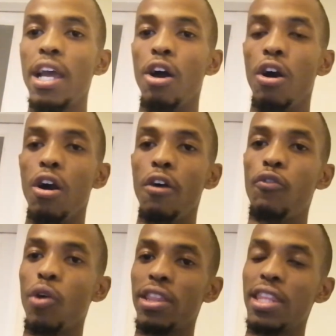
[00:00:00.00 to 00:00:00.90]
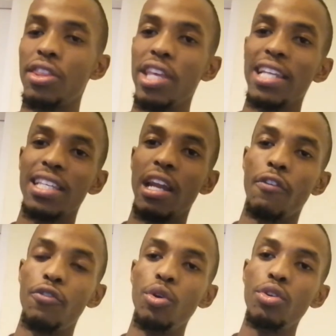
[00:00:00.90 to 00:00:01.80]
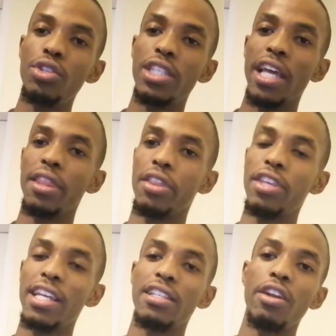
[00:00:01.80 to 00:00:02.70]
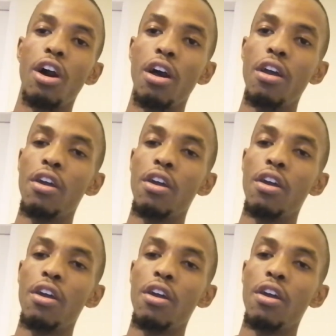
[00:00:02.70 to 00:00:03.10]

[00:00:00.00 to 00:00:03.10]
of what the things that I've used and the things that are